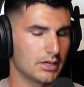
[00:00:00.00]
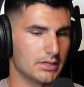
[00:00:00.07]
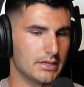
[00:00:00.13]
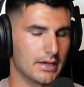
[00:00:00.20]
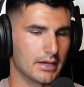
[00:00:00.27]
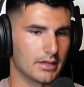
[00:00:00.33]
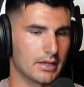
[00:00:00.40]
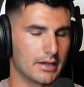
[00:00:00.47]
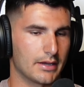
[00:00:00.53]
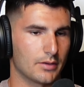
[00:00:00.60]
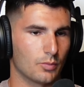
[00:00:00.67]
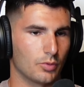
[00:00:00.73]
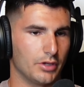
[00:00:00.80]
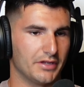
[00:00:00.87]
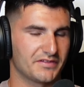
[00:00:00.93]
Yeah, and
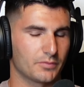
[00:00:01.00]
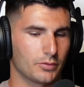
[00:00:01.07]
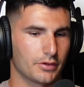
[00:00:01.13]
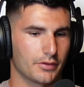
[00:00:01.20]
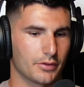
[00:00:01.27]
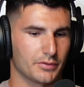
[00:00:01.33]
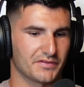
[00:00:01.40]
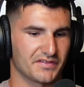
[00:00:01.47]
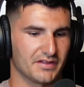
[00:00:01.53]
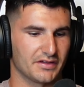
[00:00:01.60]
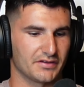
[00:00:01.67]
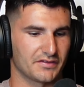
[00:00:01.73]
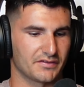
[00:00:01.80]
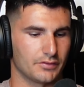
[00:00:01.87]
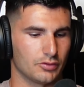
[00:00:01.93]
it's one of those
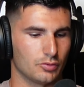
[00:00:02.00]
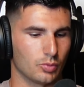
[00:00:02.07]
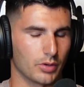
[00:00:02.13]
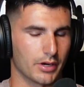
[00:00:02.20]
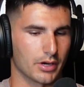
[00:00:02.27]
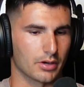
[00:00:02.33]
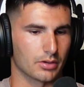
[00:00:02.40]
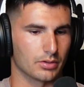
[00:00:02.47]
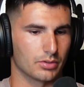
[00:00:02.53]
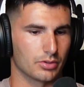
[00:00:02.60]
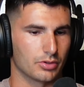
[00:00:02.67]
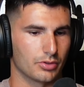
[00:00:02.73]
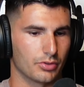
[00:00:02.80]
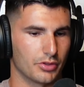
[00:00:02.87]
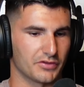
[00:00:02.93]
things too where
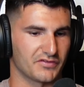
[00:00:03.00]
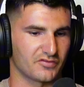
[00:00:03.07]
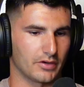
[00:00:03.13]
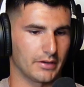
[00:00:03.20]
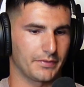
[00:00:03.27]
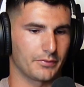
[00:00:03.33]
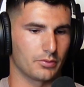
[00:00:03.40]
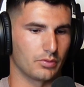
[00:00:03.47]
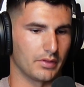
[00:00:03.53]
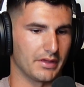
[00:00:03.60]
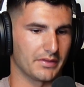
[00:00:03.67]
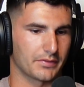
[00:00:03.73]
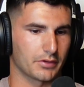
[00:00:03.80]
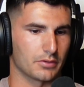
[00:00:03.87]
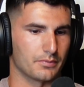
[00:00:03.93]
the strength through
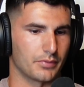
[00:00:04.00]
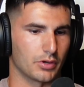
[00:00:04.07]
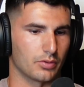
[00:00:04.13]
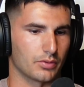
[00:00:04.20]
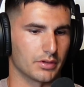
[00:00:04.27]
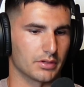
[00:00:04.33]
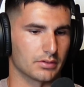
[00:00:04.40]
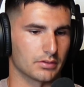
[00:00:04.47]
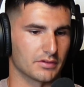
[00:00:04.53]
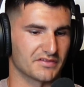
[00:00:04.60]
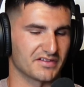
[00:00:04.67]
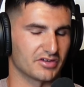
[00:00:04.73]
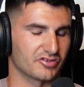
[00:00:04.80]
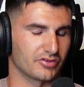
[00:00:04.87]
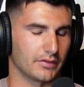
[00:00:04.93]
length component,
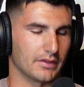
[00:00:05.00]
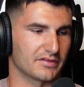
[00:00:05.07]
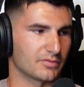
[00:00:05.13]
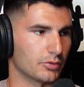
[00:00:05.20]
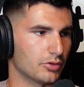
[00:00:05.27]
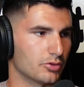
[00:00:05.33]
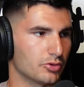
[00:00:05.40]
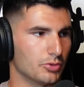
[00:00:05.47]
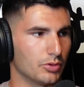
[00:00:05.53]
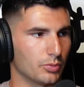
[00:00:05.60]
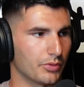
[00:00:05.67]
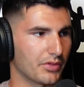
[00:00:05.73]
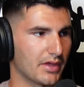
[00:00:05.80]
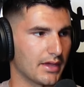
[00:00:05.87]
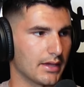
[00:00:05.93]
essentially that's what you're doing
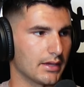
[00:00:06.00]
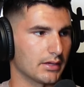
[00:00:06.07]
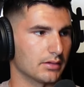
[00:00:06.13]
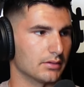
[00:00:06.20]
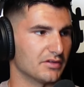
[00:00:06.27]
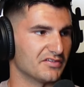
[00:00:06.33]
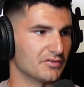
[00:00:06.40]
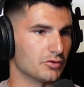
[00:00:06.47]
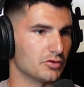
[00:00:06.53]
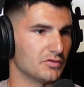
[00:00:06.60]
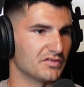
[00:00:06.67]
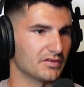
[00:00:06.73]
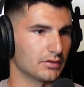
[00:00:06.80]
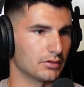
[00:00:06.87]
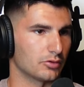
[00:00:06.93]
with a hang, is you're
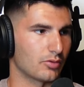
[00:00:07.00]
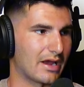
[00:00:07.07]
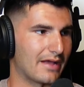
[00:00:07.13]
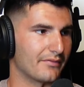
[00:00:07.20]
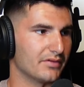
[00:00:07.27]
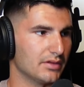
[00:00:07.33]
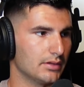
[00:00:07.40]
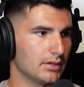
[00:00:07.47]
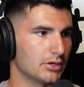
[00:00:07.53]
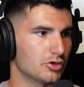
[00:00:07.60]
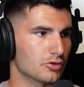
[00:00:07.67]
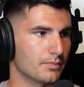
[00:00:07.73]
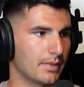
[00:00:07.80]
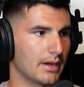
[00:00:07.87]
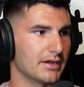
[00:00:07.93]
using gravity and
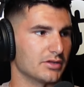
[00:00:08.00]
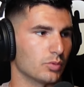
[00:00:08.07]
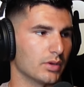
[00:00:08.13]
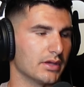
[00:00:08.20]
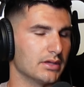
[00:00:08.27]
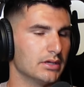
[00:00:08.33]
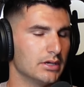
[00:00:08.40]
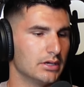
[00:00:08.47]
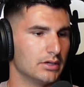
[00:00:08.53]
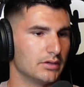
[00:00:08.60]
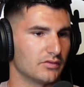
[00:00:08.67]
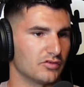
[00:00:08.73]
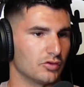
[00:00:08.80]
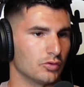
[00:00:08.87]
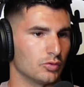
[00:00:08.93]
your body weight
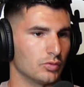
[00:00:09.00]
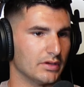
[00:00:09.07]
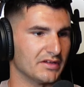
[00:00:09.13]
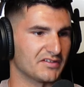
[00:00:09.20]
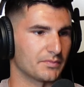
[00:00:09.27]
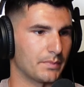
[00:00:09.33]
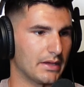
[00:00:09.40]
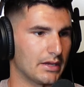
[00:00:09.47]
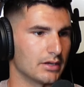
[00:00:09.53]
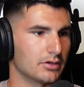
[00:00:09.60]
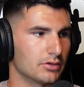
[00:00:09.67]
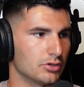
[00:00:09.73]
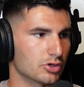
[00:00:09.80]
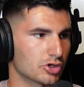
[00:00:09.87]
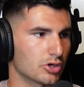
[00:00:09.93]
to
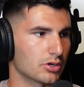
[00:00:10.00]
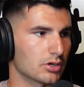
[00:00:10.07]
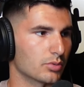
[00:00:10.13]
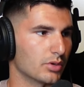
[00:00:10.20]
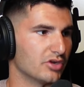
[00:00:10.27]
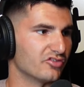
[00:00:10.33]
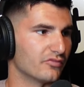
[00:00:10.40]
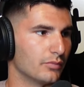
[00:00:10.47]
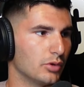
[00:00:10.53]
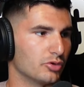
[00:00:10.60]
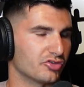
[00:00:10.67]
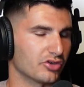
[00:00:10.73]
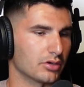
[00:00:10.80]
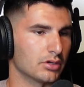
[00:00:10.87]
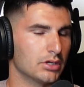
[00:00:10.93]
expand your current range of
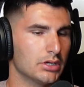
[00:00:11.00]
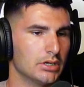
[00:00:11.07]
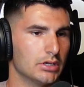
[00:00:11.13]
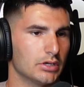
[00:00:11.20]
motion.